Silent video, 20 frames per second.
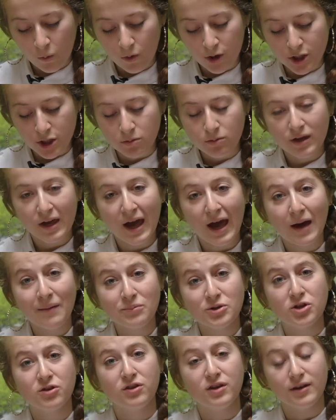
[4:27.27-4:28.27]
where you
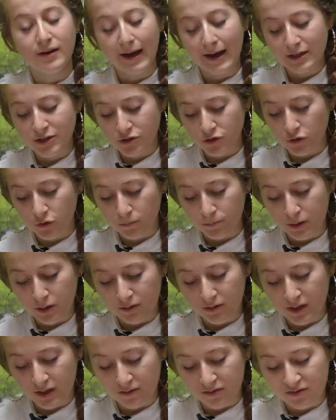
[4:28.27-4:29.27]
capture the natural
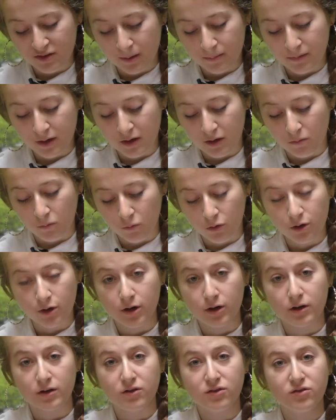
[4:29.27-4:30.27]
beauty of something in
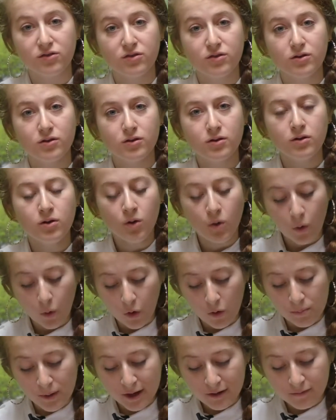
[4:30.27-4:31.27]
words,
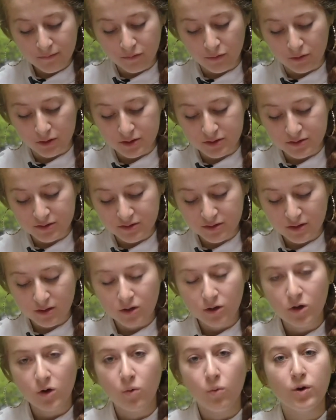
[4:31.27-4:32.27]
or metaphors,
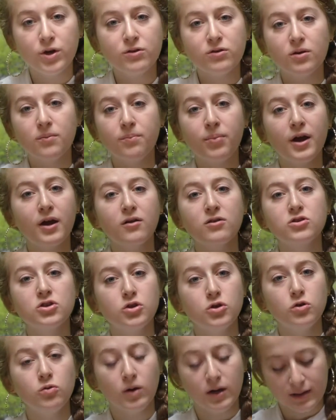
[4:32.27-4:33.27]
where you compare
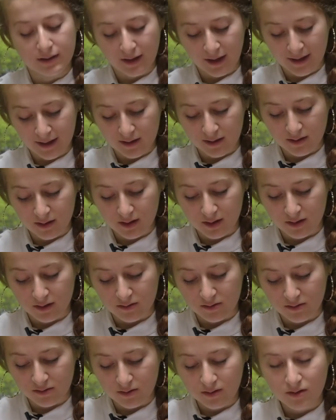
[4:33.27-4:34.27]
two unlike
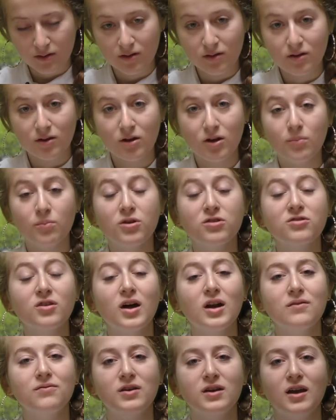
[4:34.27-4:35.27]
things.
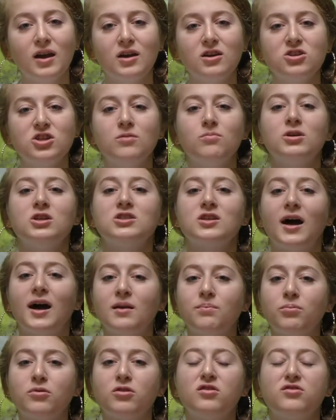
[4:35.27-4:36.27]
Personification, which
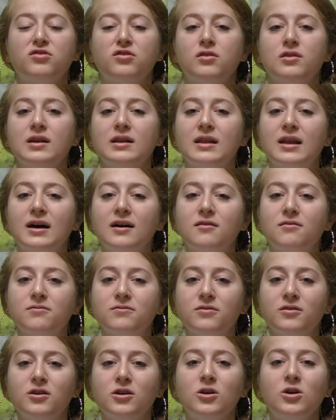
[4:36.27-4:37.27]
I personally
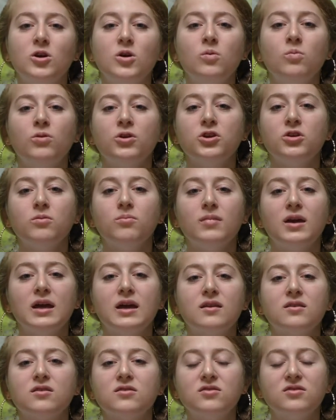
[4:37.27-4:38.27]
love, where you
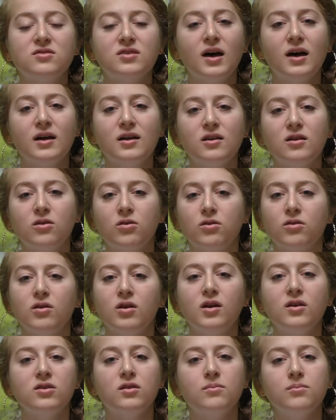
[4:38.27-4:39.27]
make the sun or
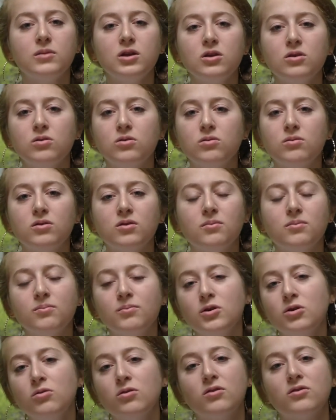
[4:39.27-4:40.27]
the
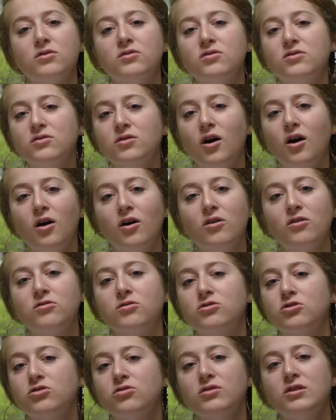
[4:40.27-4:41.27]
moon or the stars
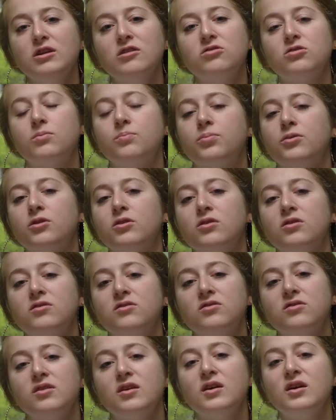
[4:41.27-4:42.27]
or trees or
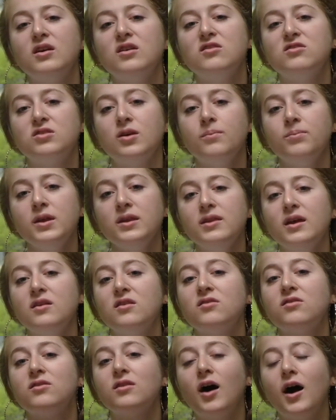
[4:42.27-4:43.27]
birds, something that
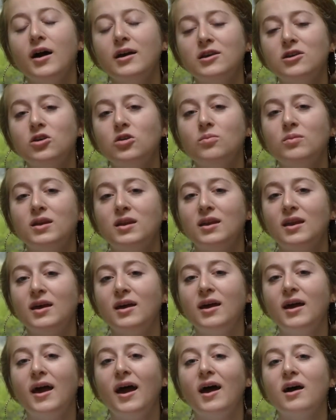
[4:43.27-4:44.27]
is not human,
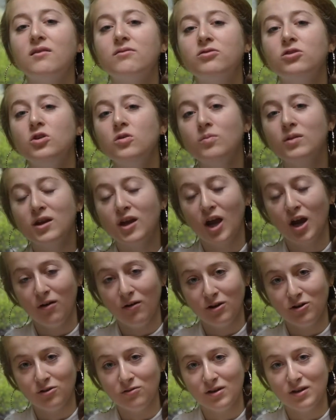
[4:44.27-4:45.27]
have human
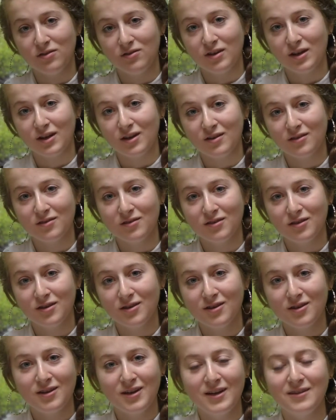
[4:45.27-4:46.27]
characteristics.